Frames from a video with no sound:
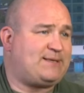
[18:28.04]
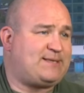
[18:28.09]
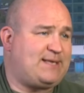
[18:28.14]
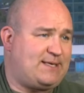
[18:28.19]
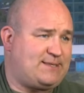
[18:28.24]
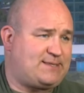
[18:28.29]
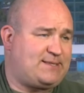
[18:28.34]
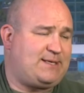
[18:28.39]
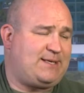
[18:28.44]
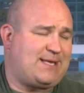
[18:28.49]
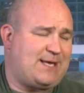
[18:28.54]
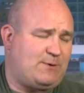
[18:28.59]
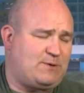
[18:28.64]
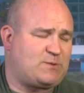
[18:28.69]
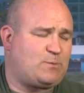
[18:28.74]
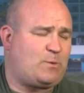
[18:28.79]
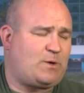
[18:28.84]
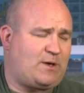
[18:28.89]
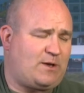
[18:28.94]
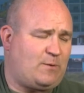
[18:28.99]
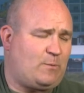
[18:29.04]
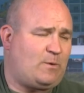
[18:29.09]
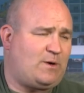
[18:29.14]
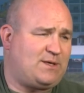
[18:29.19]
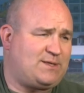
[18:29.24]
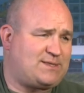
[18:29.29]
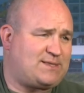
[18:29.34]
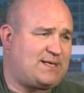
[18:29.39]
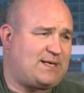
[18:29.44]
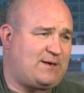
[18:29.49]
intensity, that was one of the
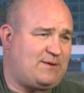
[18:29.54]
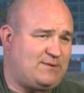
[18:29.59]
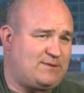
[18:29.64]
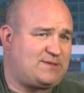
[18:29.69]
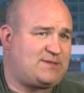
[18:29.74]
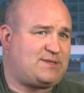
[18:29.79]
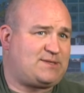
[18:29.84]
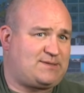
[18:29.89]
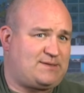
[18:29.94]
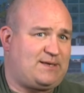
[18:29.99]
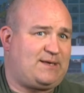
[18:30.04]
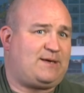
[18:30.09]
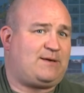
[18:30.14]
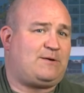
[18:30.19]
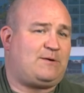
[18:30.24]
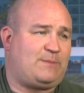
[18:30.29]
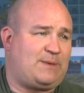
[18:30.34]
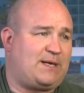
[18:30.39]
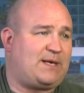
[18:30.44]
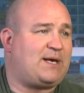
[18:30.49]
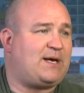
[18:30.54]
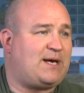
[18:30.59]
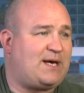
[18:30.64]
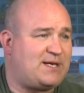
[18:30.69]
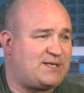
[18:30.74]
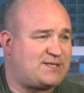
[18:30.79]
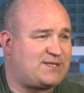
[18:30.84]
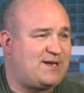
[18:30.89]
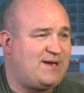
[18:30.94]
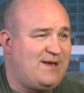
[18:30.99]
ones that I was just like, oh my
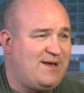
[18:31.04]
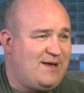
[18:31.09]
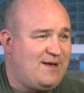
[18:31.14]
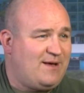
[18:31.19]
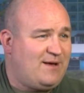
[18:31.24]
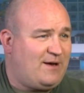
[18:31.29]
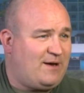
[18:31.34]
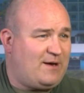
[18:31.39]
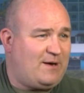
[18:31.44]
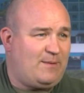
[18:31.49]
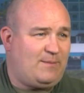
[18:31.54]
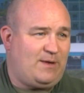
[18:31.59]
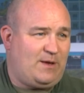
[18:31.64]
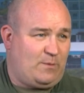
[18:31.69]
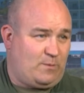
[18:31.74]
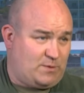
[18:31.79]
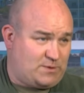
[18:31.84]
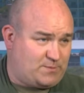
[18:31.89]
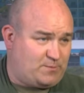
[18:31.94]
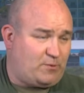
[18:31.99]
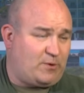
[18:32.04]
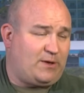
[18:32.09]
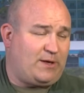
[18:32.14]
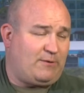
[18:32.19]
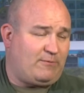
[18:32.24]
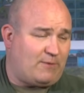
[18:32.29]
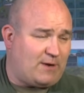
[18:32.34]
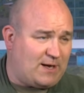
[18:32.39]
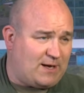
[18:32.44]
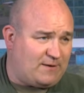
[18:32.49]
gosh, um, it was
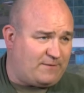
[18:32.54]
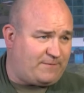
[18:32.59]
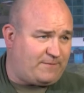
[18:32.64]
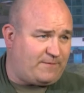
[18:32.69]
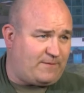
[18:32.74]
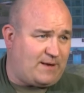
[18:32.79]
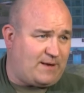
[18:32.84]
really rough